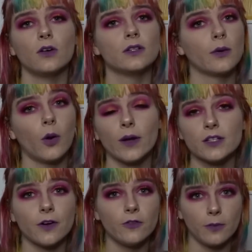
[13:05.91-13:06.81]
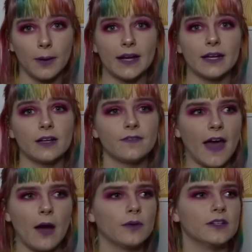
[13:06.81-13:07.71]
and they were going to vote for Biden.
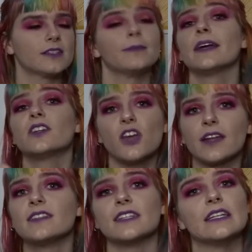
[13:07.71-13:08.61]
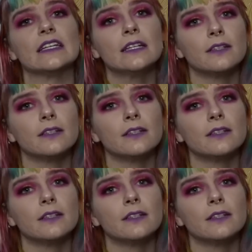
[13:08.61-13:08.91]
That was the big Gen Z.